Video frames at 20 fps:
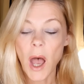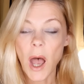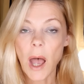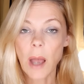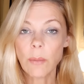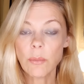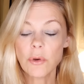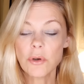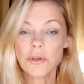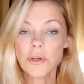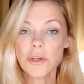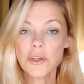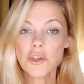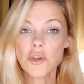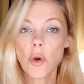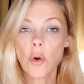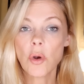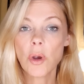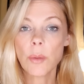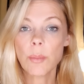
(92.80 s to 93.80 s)
I'm going to
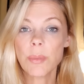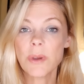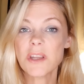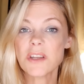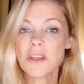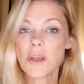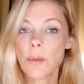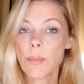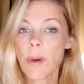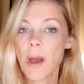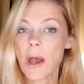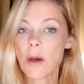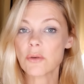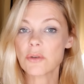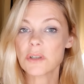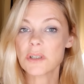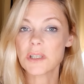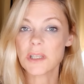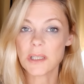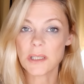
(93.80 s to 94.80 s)
talk a bit
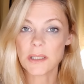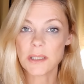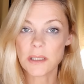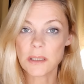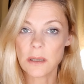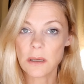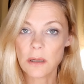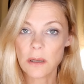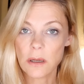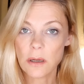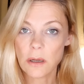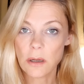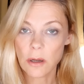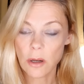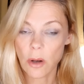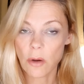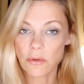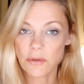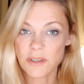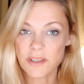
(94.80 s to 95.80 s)
about this
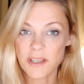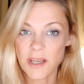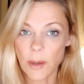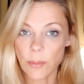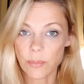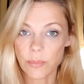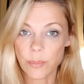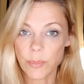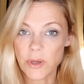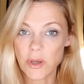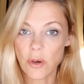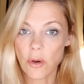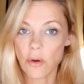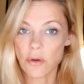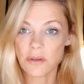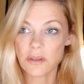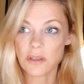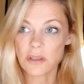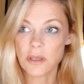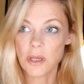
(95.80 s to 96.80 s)
concept,
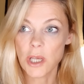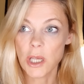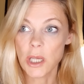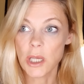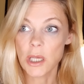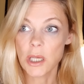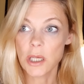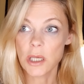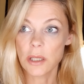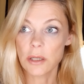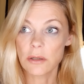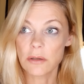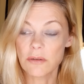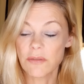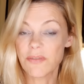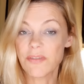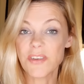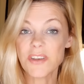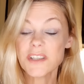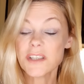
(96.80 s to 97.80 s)
because
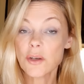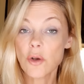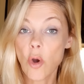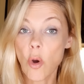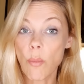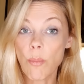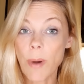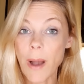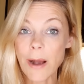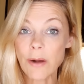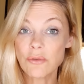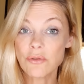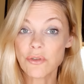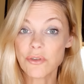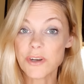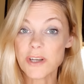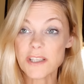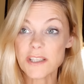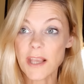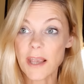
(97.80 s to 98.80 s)
the physical
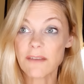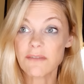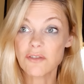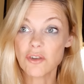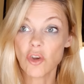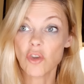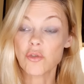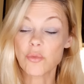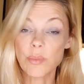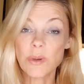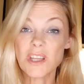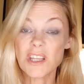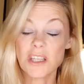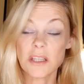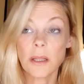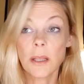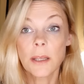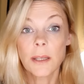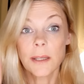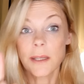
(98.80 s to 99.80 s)
boundaries have not
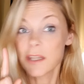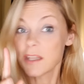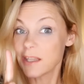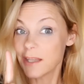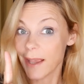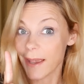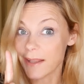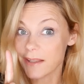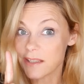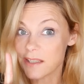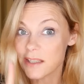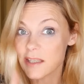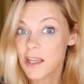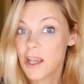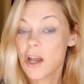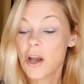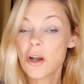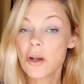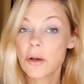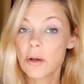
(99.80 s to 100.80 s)
been yet
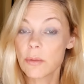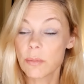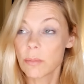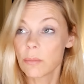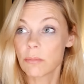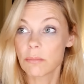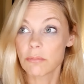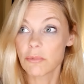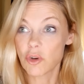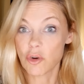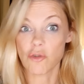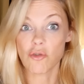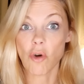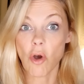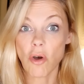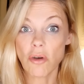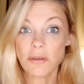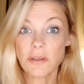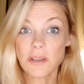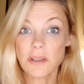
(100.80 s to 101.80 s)

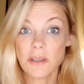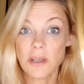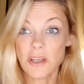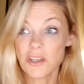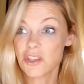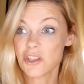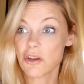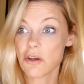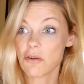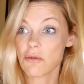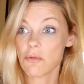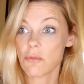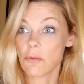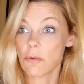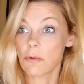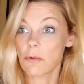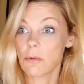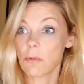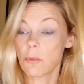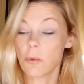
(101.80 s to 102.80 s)
crossed. So
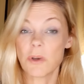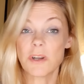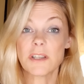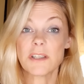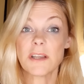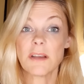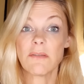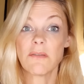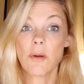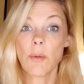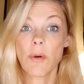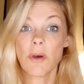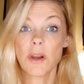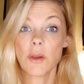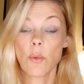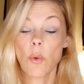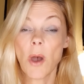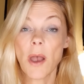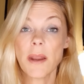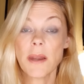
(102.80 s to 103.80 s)
what is everybody
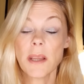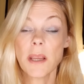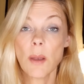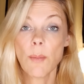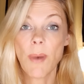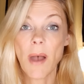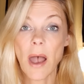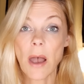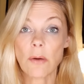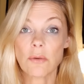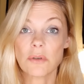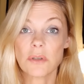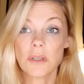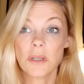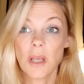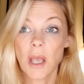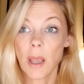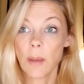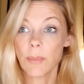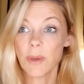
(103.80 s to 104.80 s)
whining about?
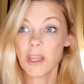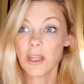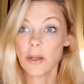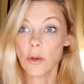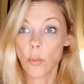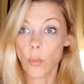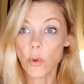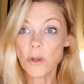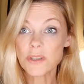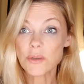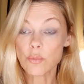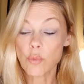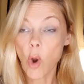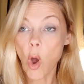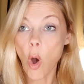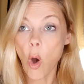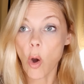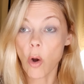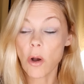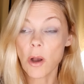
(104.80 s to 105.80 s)
I mean, what's
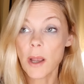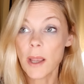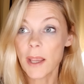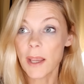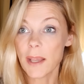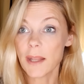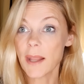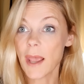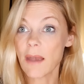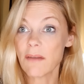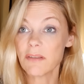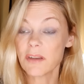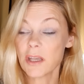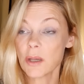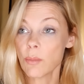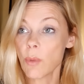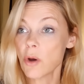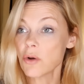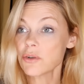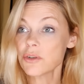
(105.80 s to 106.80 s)
wrong in having
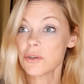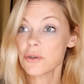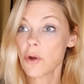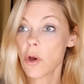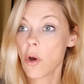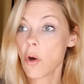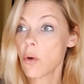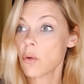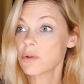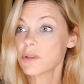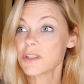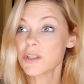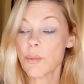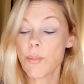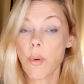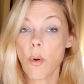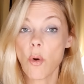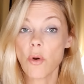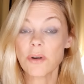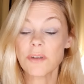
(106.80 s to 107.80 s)
emotional
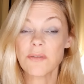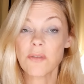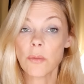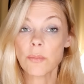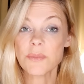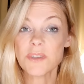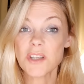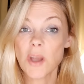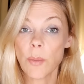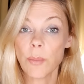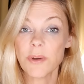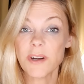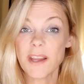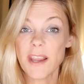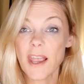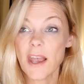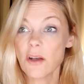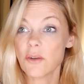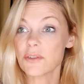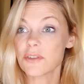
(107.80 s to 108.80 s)
support from somebody
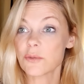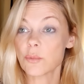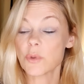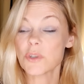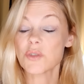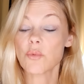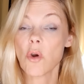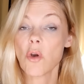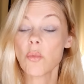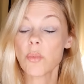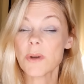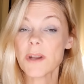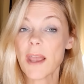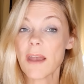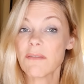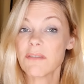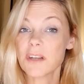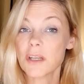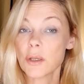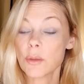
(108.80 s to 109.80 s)
else? What's wrong with
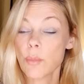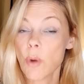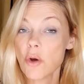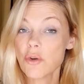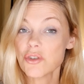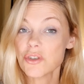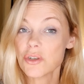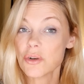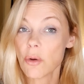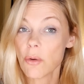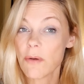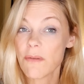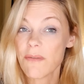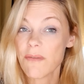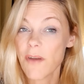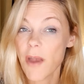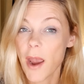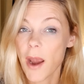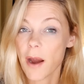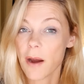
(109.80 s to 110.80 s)
having an emotional
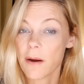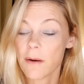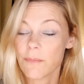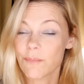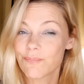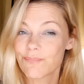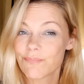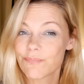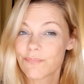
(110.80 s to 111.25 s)
affair?